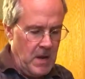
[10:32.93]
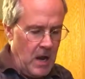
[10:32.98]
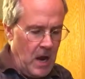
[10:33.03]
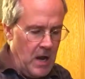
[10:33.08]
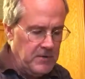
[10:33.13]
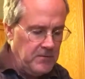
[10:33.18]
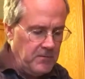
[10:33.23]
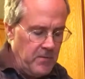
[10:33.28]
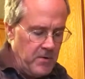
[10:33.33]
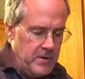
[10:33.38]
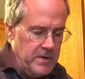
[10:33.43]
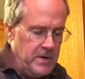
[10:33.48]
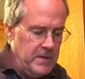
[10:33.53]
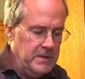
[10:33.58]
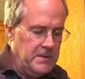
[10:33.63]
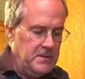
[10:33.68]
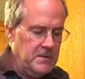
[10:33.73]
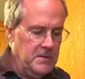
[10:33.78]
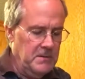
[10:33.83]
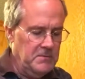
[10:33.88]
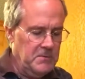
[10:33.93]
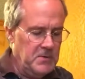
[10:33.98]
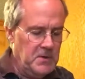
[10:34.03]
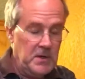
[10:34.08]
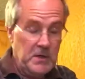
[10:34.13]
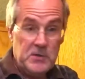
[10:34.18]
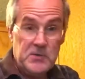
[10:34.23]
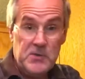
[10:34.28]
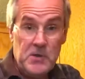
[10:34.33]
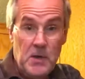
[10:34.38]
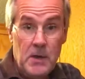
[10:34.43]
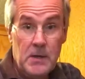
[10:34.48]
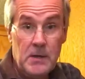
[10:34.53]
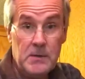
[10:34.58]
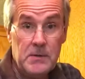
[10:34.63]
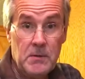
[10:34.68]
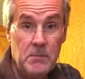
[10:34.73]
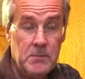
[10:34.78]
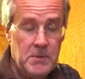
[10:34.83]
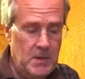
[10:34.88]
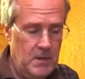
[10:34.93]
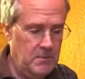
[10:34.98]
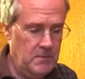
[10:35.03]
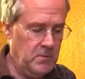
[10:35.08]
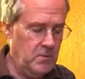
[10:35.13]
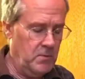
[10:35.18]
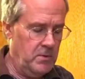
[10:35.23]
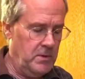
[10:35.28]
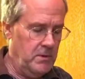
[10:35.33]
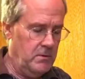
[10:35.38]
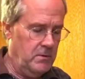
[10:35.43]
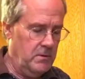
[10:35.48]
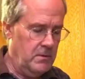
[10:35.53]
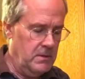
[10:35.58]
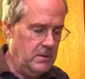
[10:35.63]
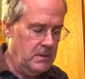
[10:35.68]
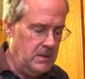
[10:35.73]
It's very nice to sing a song sometimes when you're